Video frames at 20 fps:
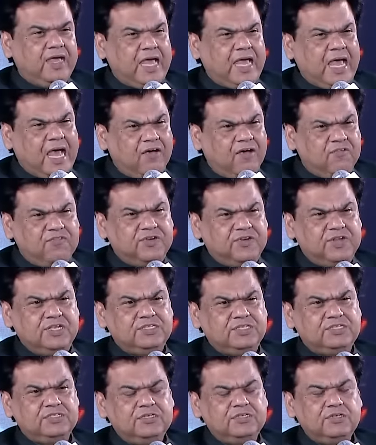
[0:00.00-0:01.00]

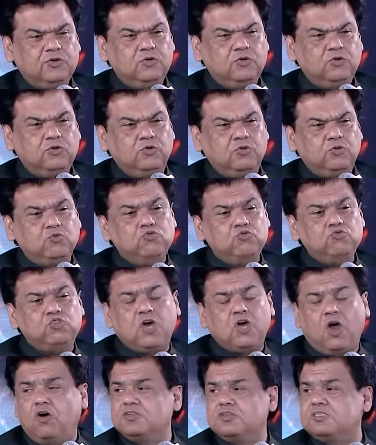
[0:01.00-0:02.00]
average
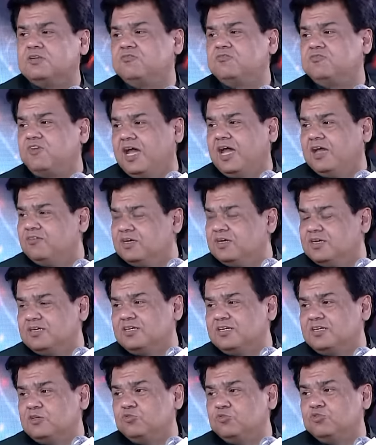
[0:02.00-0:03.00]

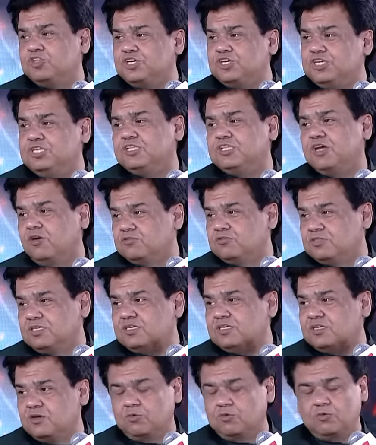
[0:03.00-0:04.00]
2,500 to 3,000
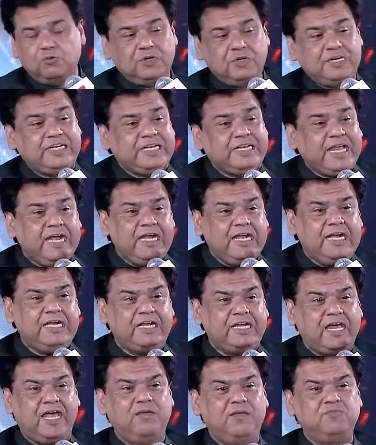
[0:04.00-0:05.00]
crore, 10
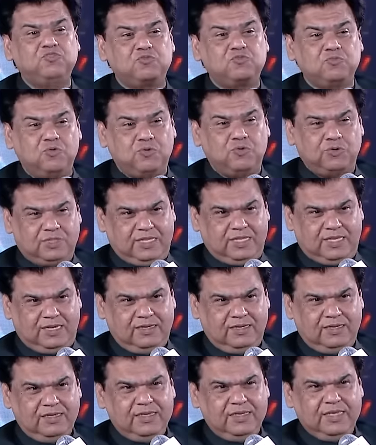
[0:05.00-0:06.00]
times more
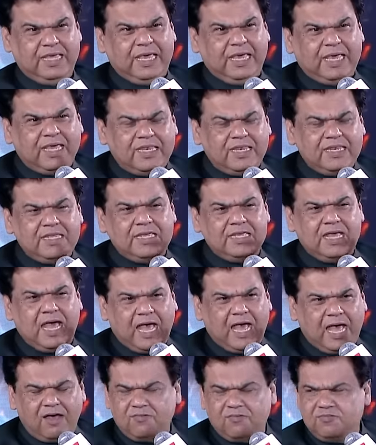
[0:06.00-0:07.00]
than any
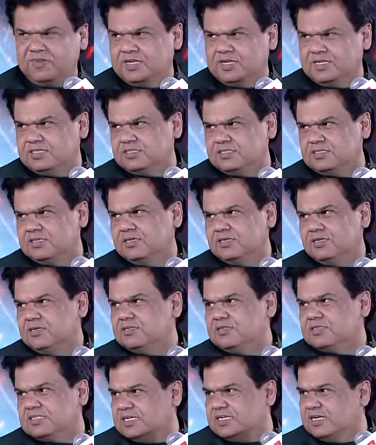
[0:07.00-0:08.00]
average
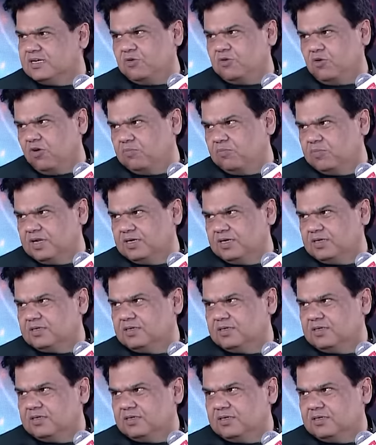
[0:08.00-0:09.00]
state government
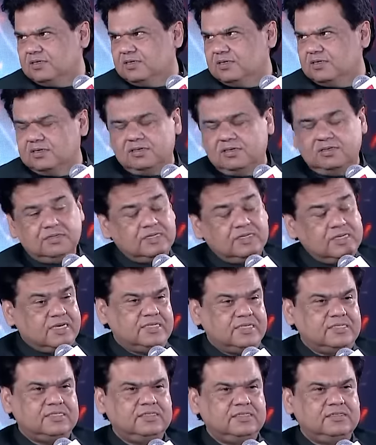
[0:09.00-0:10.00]
uh,
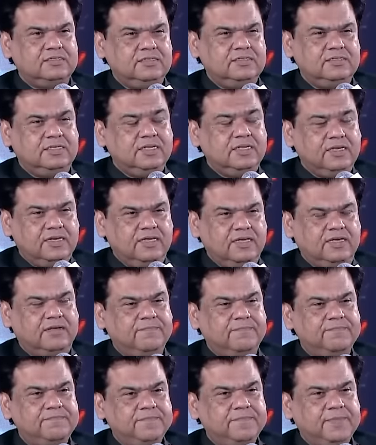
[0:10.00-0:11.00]
does in India.
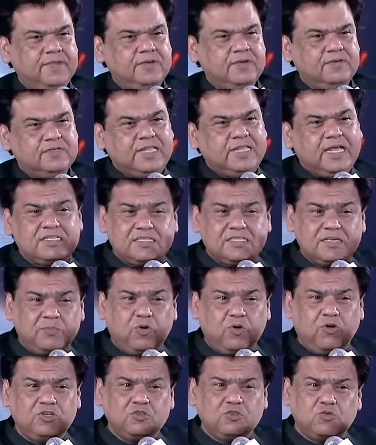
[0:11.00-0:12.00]
So that's
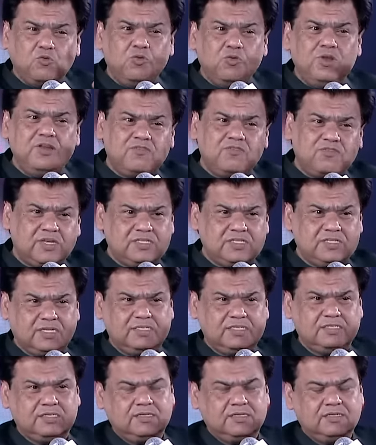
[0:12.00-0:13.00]
about school
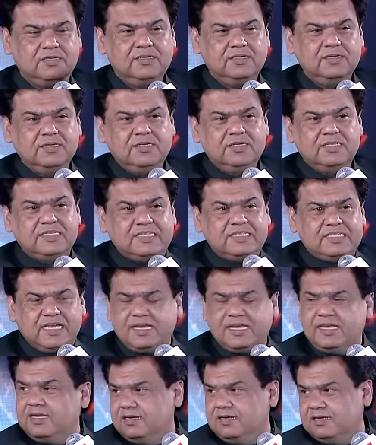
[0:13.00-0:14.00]
infrastructure.
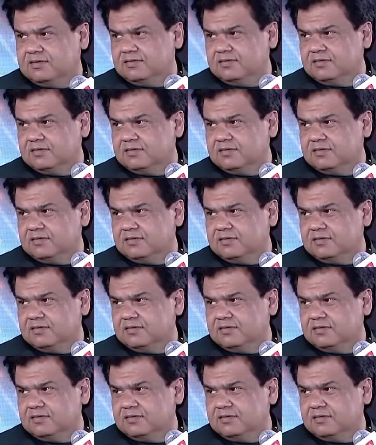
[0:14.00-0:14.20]
Second,